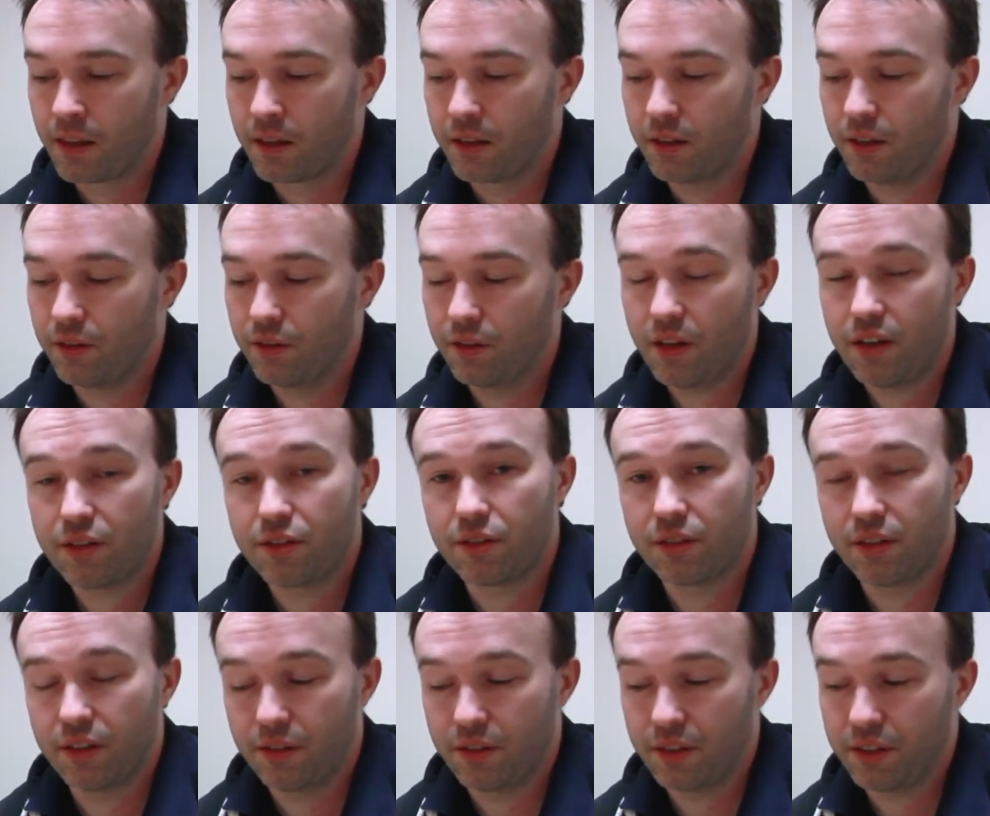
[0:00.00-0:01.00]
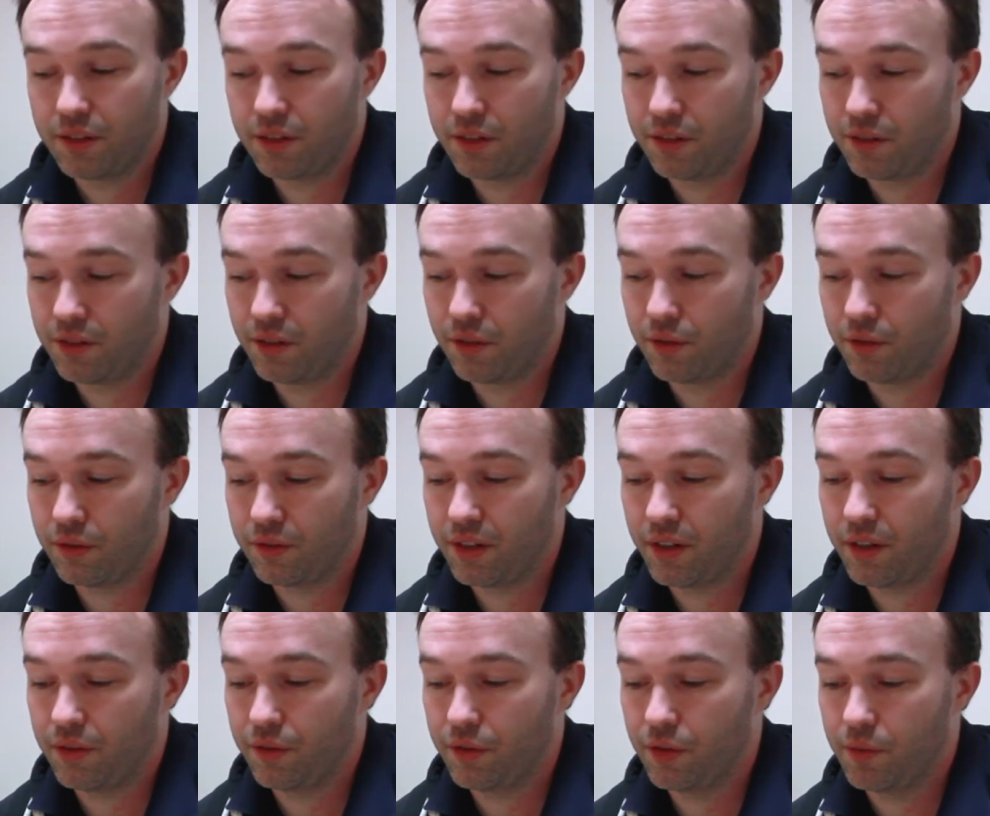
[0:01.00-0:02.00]
Now lastly, I'd like to
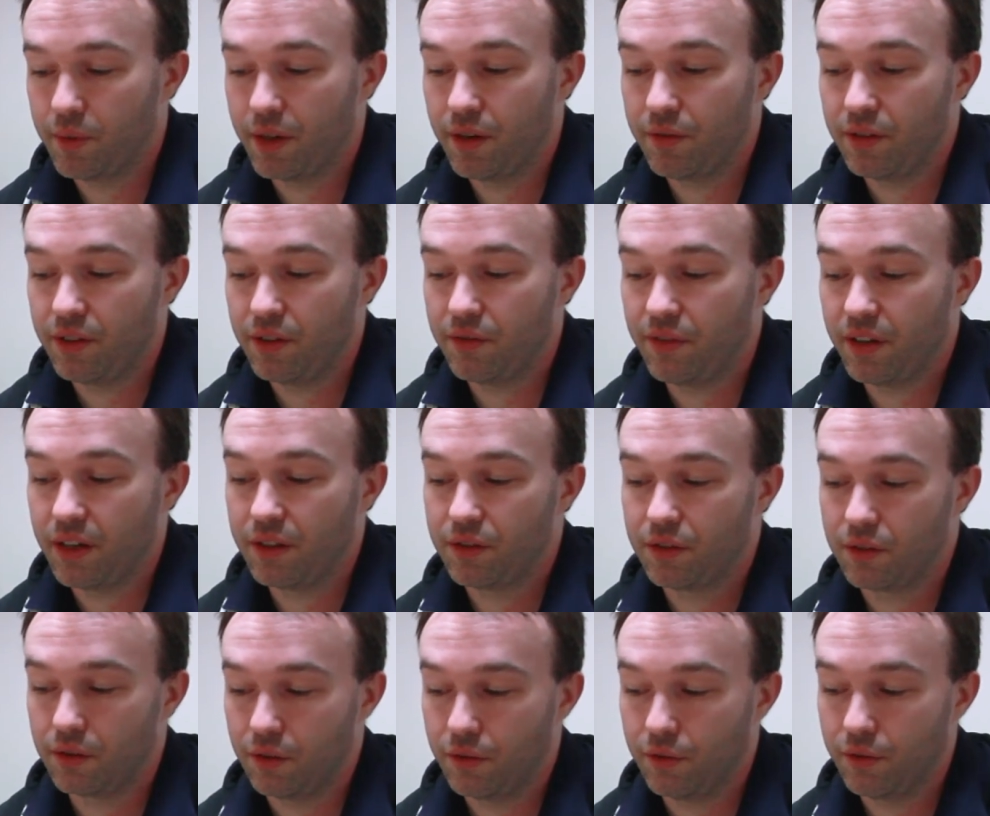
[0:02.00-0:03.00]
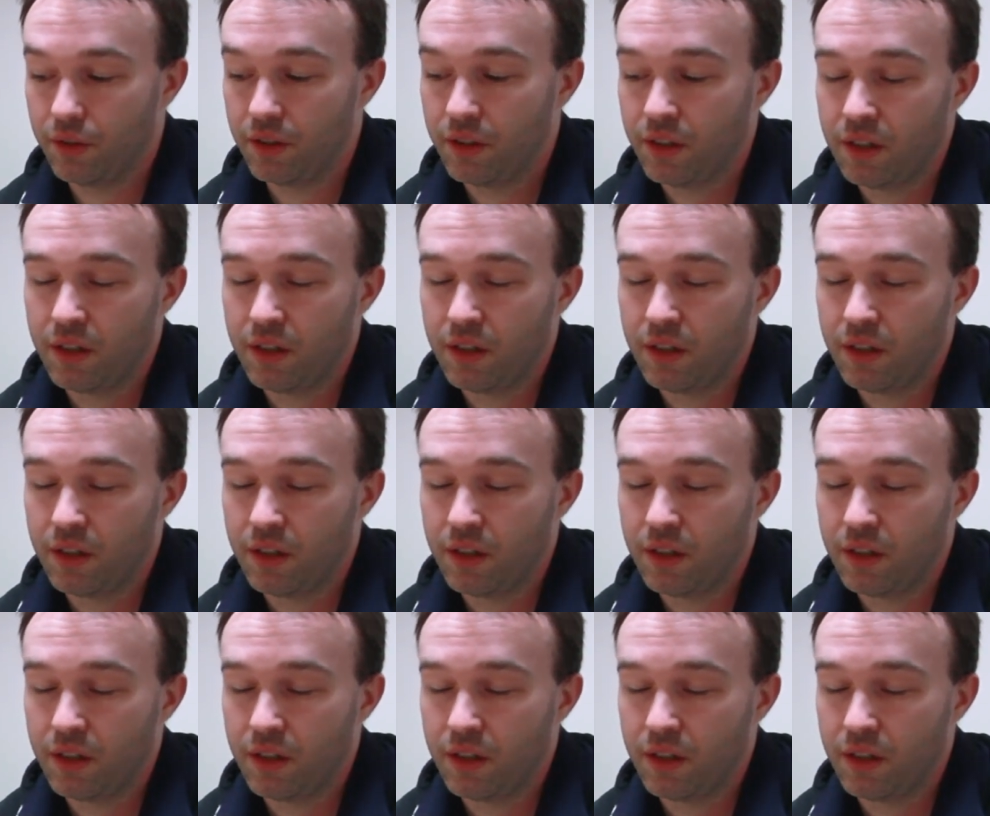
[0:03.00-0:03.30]
tell you about the advance loan.